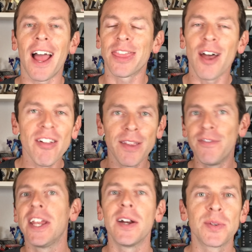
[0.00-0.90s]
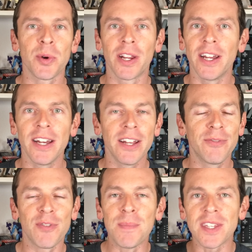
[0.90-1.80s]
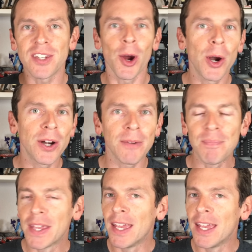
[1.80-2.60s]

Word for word: I thought the videos were good from the start.